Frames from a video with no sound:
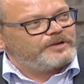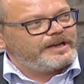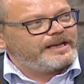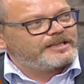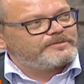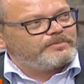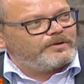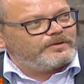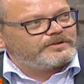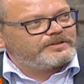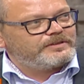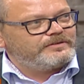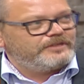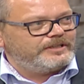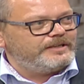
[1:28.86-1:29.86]
export
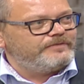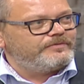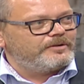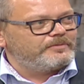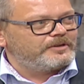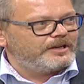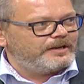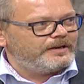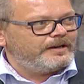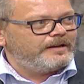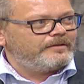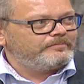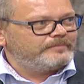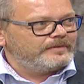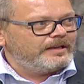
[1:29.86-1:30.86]
tea from Kenya
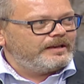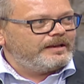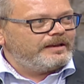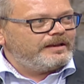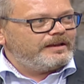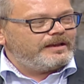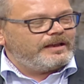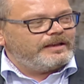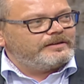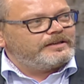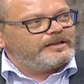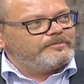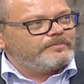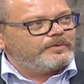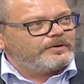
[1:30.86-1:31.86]
and
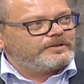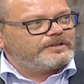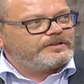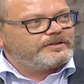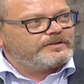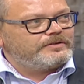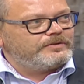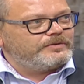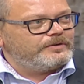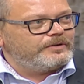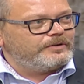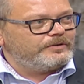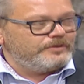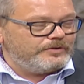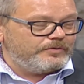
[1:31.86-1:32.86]
import it to
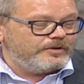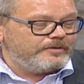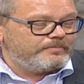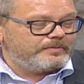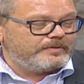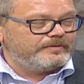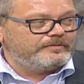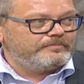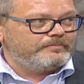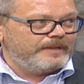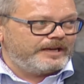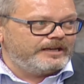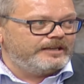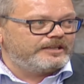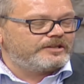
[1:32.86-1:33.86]
Europe,
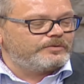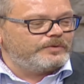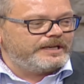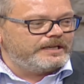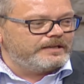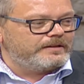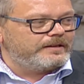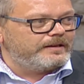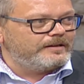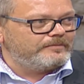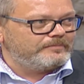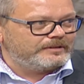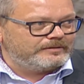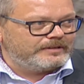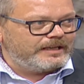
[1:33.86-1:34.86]
mainly Sweden then.
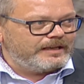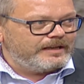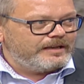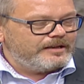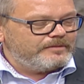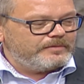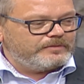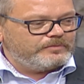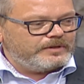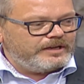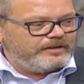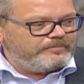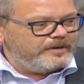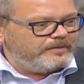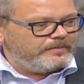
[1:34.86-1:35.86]
But we
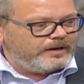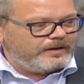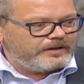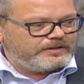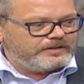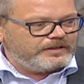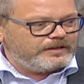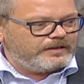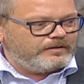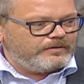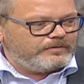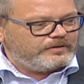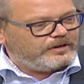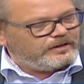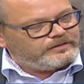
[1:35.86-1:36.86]
have been marketing
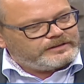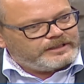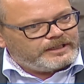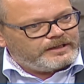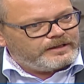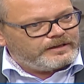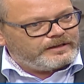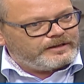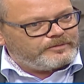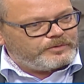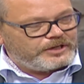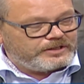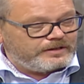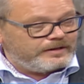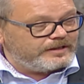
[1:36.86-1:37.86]
in
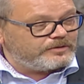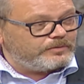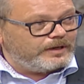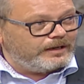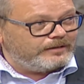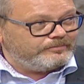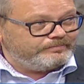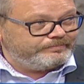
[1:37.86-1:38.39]
Britain as well.